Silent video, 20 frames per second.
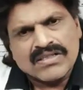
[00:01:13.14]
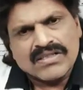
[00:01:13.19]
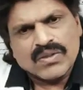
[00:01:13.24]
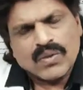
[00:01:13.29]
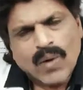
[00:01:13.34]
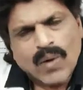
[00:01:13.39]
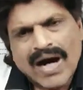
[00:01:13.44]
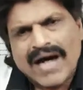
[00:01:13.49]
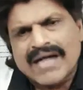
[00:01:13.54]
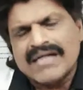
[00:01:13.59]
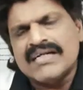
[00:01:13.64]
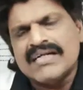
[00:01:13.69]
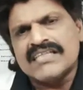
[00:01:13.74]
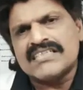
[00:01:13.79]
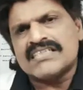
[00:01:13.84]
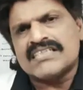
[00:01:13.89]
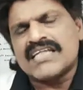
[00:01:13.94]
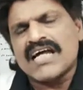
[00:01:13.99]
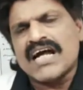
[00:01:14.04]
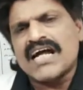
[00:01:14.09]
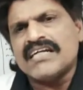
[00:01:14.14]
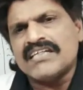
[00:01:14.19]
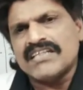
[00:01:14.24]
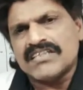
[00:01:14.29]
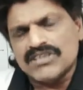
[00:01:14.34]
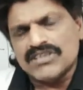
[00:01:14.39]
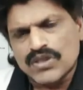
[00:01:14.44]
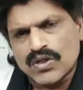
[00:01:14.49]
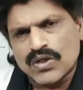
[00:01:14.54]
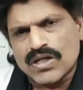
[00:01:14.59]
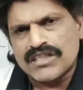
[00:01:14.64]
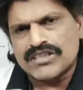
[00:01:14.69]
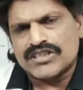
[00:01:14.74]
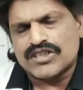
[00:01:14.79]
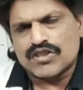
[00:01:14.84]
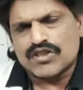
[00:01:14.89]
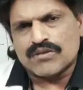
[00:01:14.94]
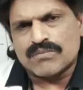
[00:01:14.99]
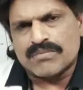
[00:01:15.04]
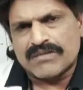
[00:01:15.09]
To understand neural
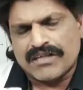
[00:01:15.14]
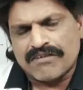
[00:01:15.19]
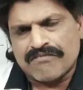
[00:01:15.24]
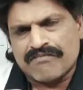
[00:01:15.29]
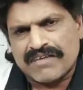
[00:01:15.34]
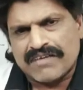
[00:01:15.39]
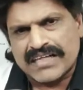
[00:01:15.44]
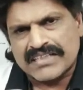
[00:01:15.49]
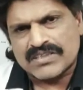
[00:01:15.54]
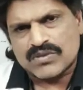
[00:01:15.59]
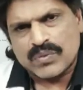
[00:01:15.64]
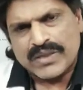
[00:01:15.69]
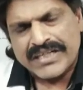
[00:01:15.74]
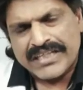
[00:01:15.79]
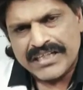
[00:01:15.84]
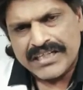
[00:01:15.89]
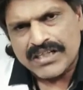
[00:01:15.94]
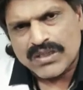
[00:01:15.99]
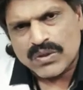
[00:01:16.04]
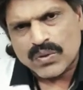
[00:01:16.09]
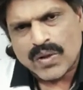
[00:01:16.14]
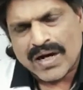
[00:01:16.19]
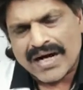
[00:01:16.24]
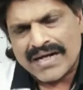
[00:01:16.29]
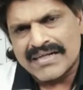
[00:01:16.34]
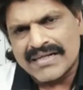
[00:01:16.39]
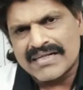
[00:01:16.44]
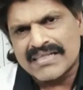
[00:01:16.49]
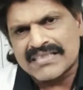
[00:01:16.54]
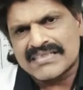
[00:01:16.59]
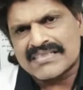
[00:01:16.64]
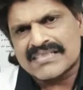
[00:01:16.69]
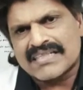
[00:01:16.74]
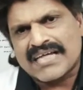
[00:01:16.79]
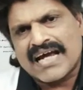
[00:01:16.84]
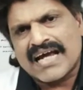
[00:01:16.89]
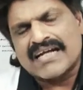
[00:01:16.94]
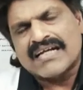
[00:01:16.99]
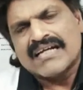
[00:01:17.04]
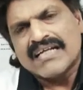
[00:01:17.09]
tube defects, we need to
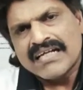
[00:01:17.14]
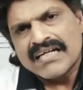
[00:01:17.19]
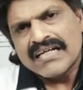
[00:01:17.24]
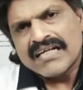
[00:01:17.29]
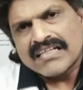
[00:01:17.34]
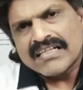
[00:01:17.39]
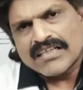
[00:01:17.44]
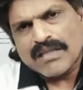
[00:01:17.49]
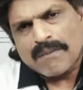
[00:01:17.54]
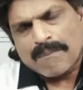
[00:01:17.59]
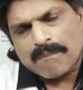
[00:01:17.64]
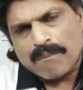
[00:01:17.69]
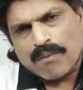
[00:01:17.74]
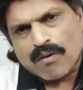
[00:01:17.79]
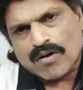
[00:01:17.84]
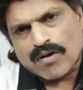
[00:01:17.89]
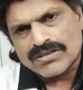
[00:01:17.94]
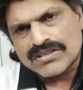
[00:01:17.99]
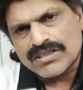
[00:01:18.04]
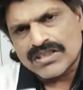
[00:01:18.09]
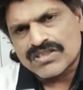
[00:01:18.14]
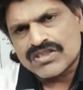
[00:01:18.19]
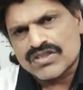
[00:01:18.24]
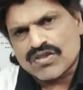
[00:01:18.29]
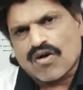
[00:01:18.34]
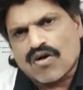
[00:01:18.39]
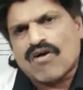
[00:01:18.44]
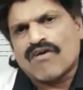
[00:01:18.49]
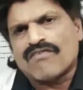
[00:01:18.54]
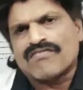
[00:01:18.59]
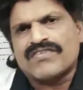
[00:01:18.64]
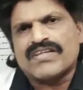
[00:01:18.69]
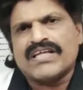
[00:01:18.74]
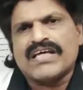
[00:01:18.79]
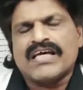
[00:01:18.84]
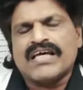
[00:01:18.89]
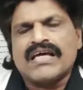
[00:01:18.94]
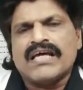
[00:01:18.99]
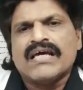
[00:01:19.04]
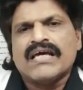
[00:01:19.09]
understand the process of
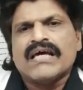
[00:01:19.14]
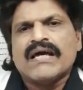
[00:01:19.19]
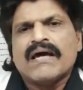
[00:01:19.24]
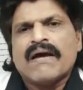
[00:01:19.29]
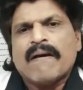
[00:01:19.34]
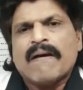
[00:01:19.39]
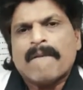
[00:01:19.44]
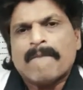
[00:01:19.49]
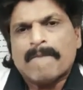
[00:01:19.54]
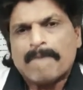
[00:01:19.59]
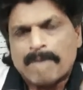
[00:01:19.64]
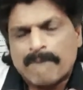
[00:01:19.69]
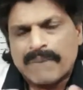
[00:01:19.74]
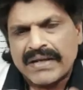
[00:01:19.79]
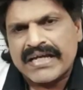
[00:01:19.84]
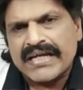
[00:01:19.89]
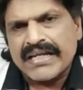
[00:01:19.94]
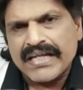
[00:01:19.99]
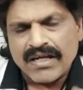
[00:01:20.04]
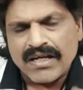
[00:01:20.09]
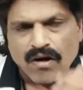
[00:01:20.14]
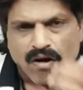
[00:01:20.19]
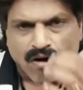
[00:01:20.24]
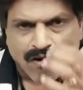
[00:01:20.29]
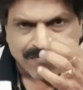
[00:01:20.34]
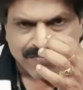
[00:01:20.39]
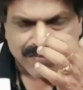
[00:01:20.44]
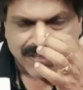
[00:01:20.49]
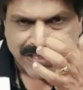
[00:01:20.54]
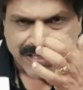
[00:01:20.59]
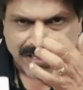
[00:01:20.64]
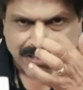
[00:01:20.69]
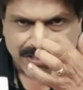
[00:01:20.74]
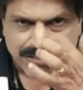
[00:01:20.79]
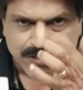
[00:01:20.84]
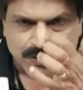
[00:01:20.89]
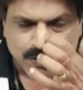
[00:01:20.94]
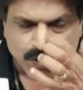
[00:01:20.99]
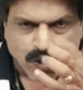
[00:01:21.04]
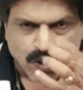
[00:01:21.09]
the beginning of the
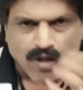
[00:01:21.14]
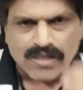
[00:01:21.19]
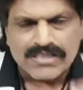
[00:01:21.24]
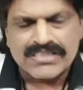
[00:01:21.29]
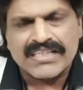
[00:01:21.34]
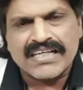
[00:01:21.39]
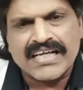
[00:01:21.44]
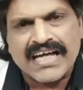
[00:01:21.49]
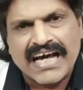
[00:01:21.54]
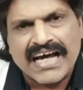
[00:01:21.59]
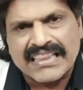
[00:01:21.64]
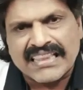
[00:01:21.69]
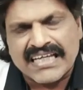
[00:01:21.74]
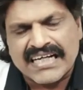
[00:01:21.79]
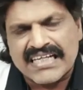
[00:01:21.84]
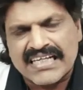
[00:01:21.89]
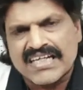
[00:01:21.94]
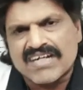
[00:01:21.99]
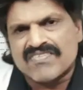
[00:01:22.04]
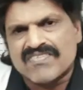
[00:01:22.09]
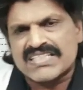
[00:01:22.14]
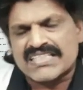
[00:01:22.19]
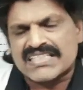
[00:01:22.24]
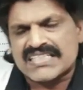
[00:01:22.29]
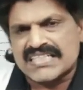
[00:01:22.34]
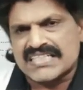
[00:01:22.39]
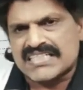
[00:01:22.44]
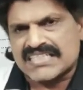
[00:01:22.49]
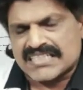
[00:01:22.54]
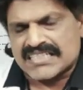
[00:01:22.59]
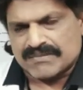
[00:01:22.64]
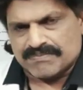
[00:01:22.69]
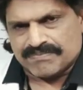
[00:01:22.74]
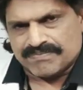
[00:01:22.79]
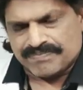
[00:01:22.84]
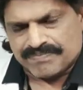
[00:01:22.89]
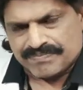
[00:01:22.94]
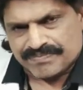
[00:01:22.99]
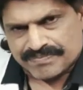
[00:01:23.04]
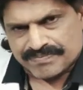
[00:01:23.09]
neurology and the nervous
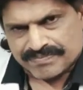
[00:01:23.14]
system.